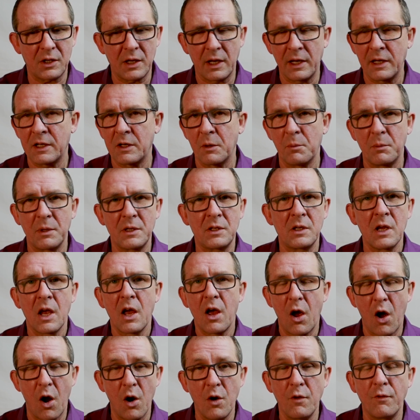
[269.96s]
it can be
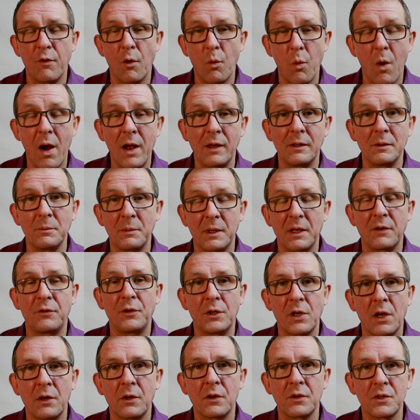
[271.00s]
overwhelming if you
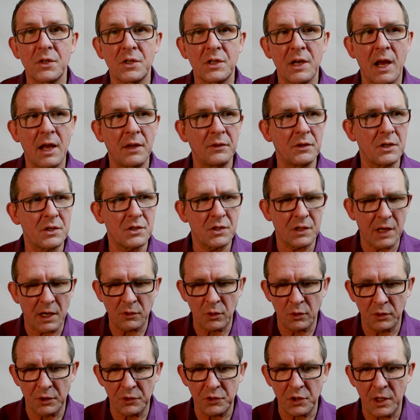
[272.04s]
don't understand this
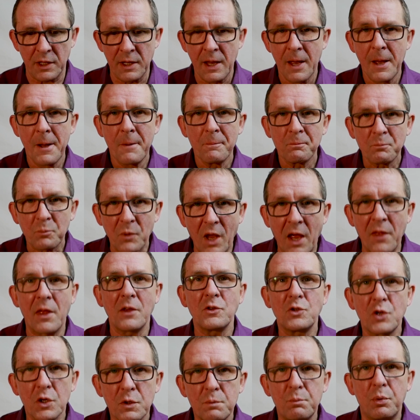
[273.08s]
technology, and
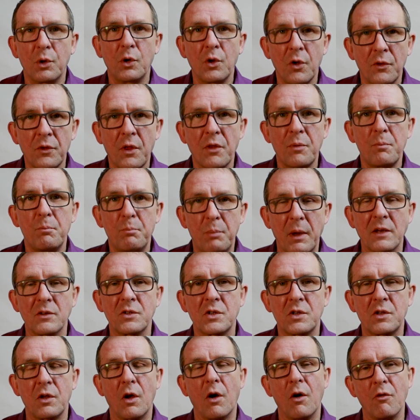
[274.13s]
then just put on the
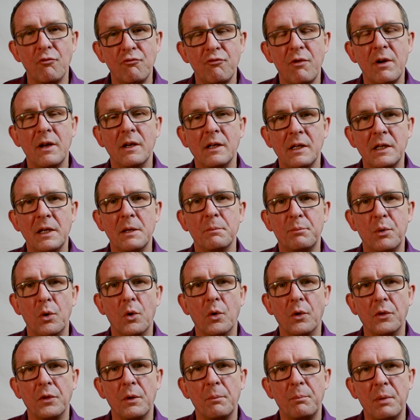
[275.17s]
bits that are really
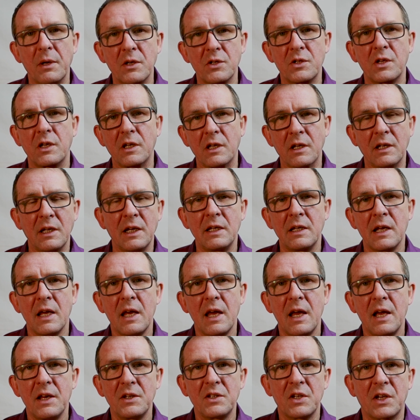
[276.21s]
important, the bits that you need
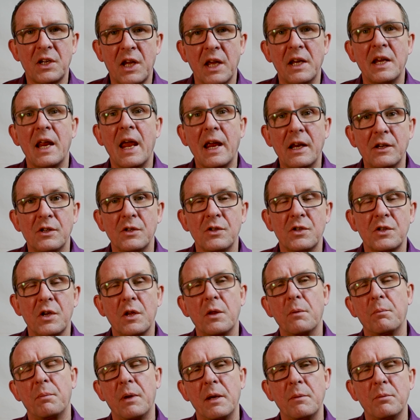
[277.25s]
to connect, and so
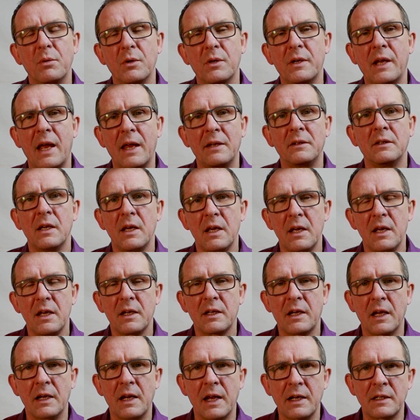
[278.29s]
that people can
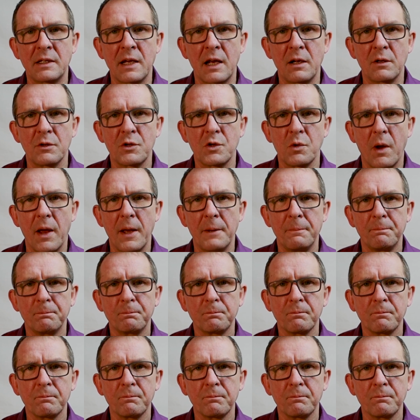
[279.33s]
connect elsewhere.